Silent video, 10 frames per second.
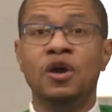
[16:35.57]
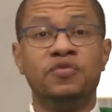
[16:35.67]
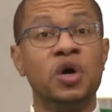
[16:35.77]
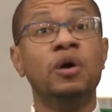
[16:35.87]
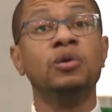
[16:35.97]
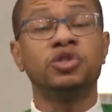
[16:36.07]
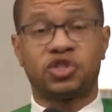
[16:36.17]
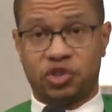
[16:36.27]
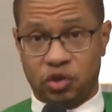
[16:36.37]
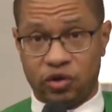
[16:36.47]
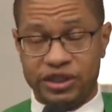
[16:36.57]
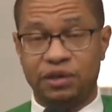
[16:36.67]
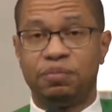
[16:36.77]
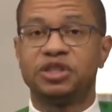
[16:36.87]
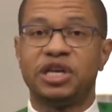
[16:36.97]
Those stories
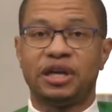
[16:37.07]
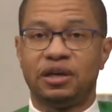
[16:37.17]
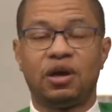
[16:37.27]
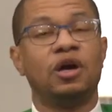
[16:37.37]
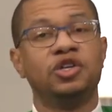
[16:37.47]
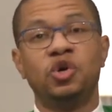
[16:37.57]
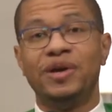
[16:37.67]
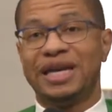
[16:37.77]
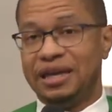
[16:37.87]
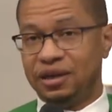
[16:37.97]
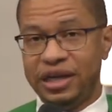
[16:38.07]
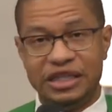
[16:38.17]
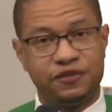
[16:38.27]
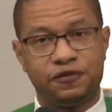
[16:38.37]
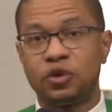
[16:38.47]
in particular are doing at
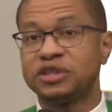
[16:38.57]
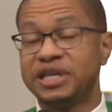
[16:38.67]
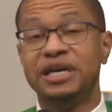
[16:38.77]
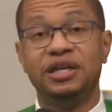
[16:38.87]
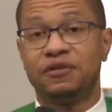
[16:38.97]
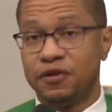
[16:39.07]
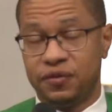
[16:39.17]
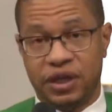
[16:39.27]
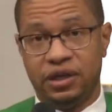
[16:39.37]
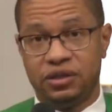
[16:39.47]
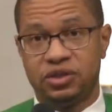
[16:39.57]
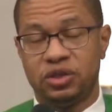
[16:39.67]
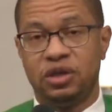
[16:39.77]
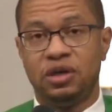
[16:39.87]
least 14 different things.